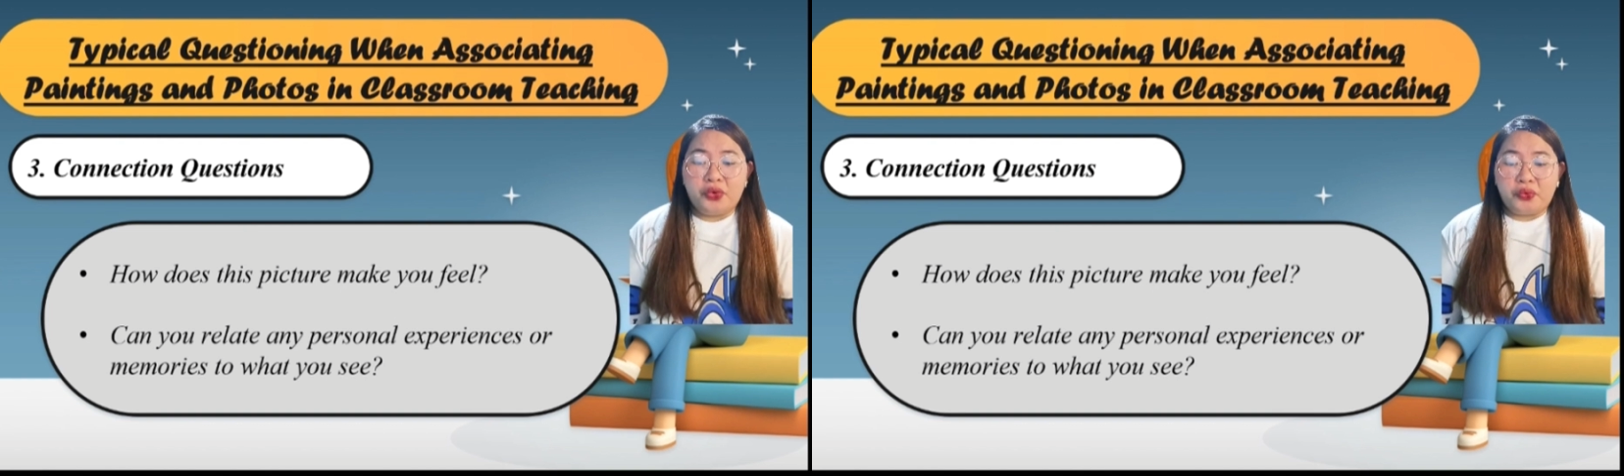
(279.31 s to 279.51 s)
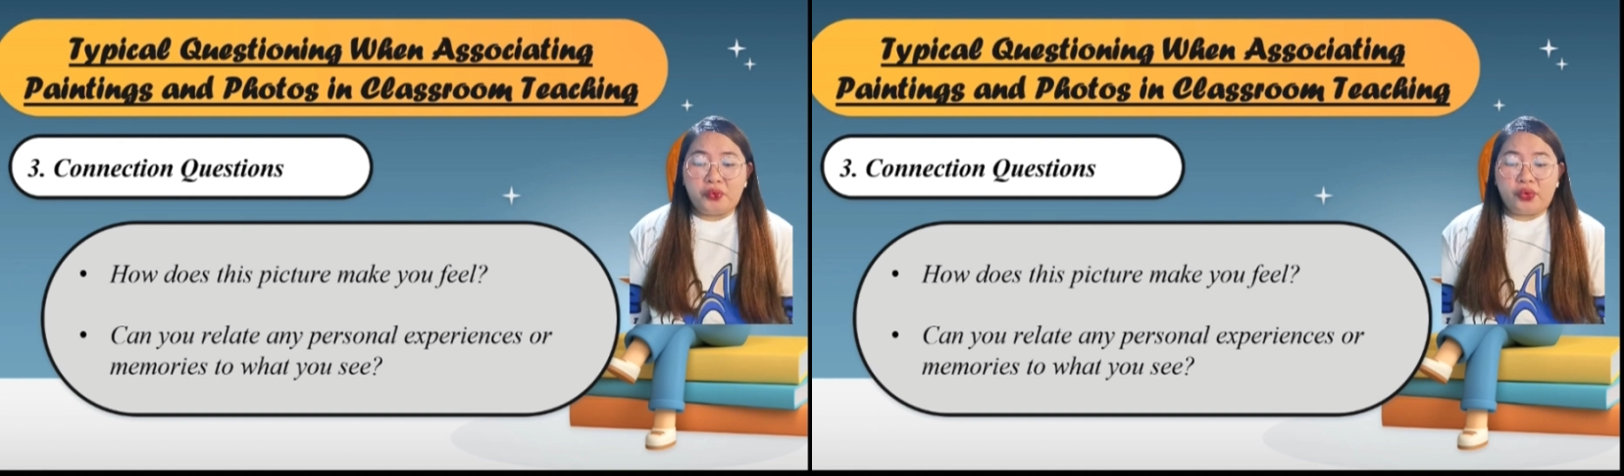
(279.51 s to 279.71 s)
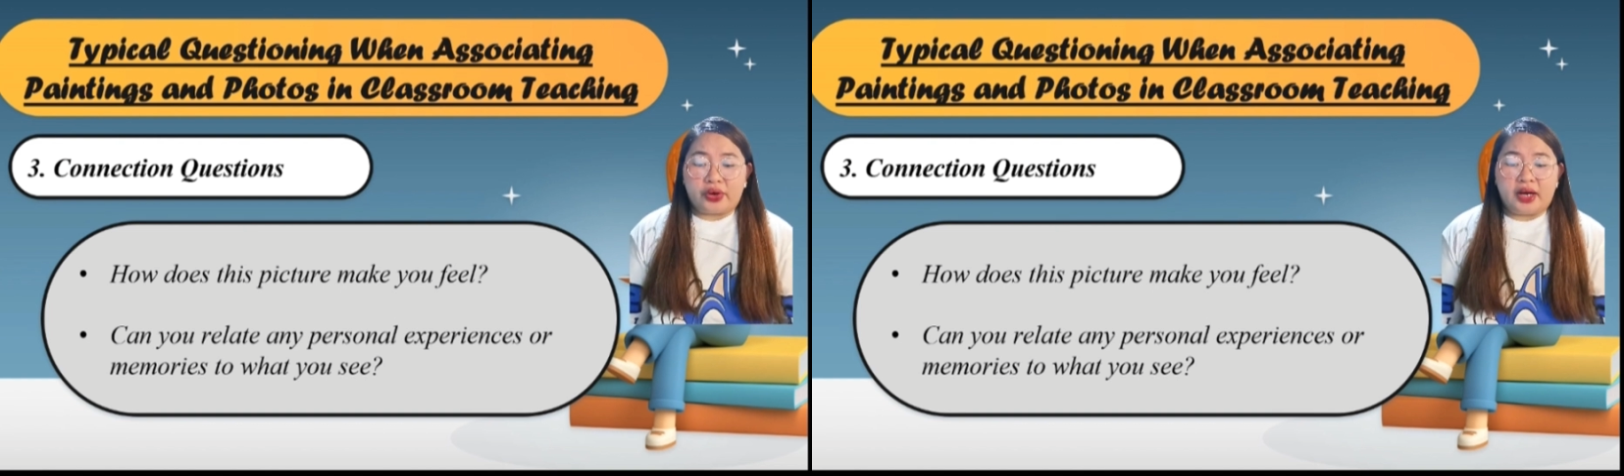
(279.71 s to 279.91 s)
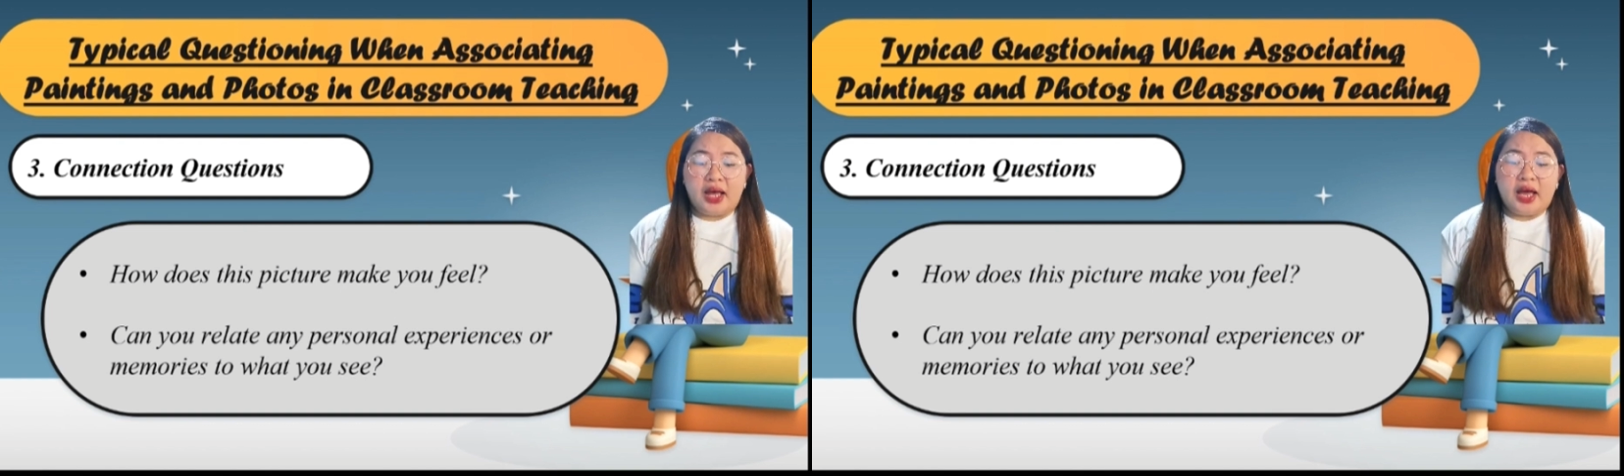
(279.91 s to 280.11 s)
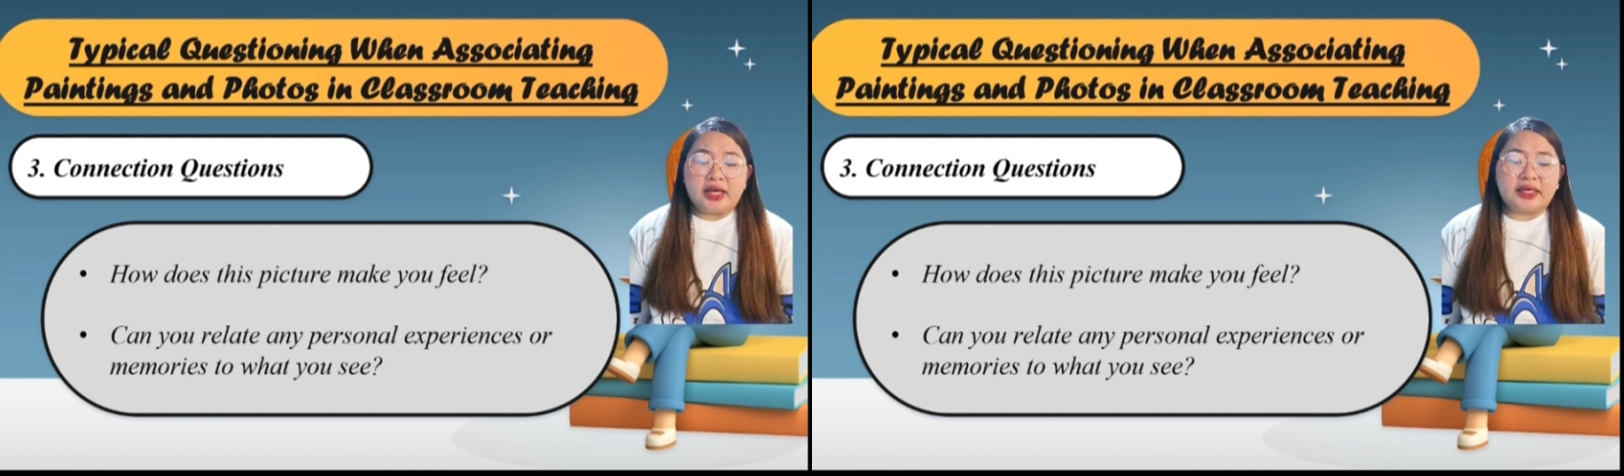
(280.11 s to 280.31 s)
Or
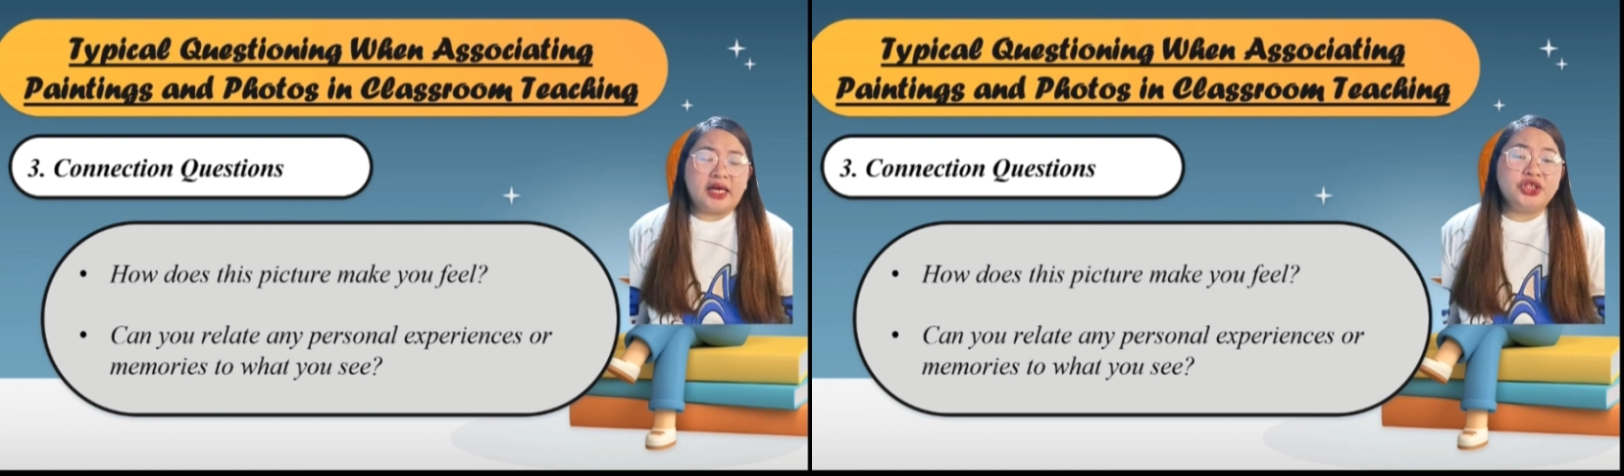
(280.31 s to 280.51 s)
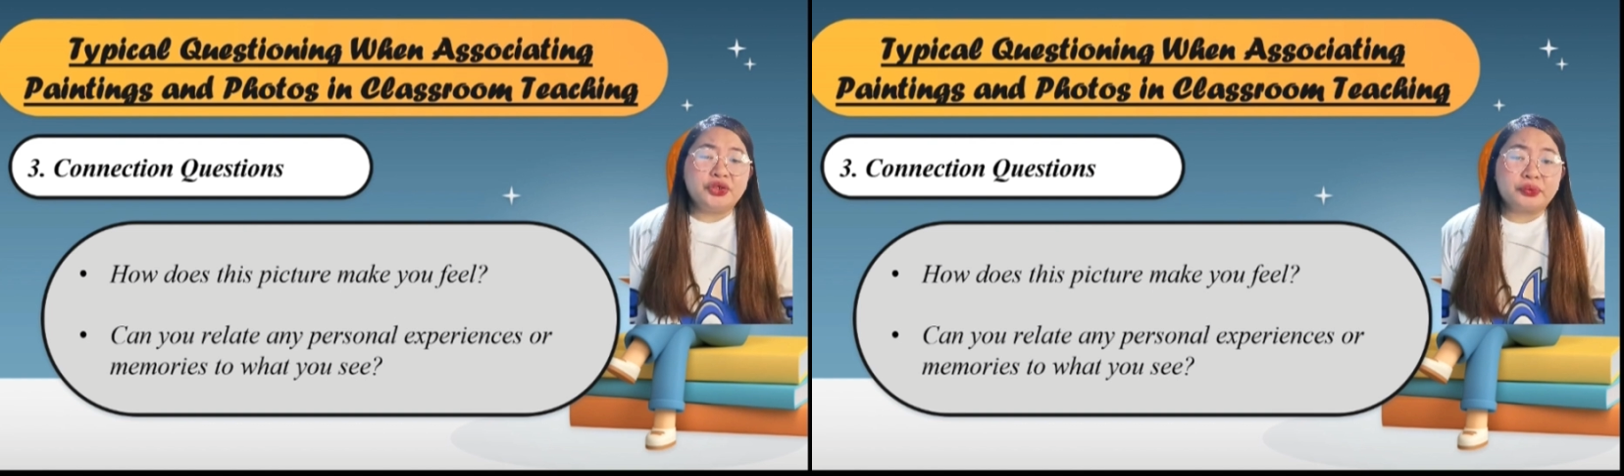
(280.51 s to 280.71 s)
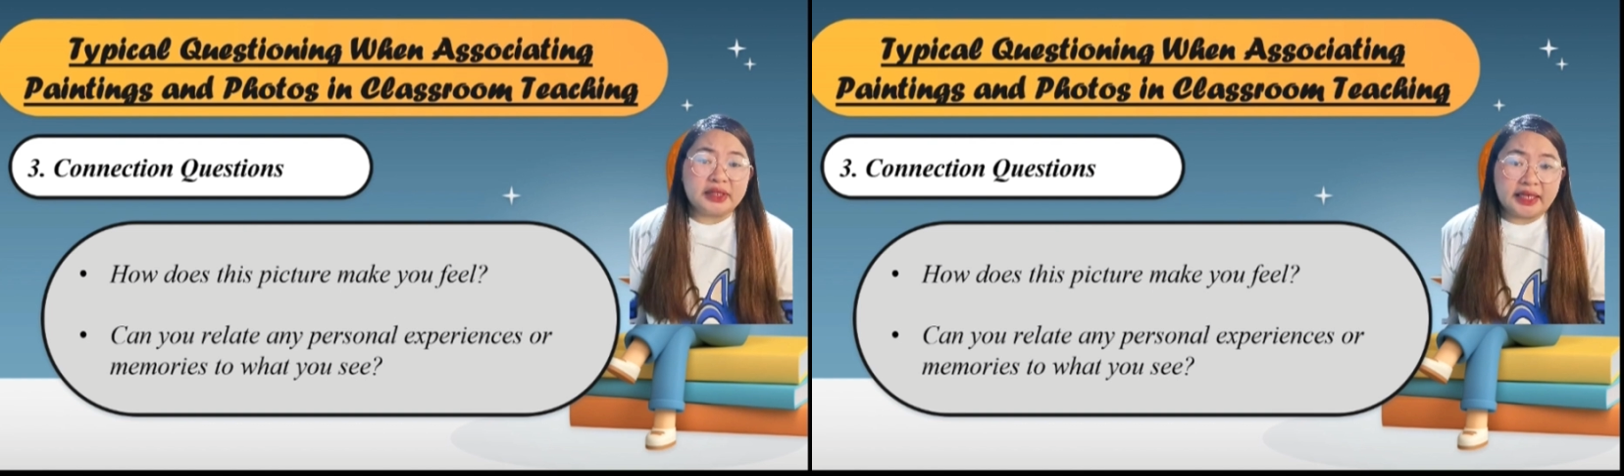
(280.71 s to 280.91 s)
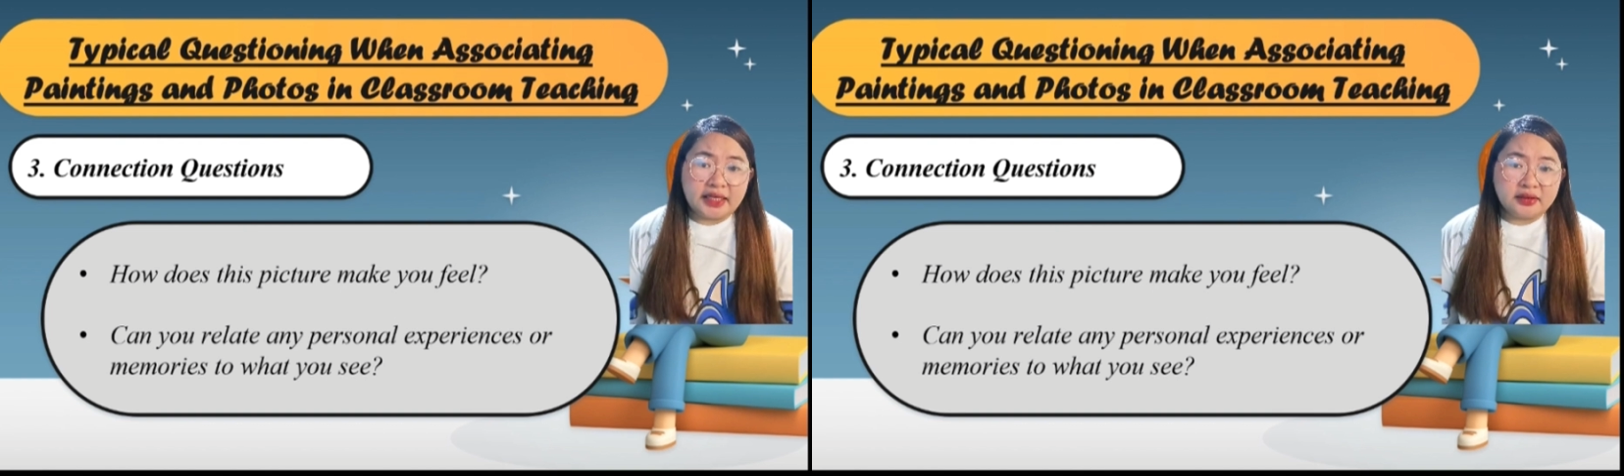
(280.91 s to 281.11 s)
can you relate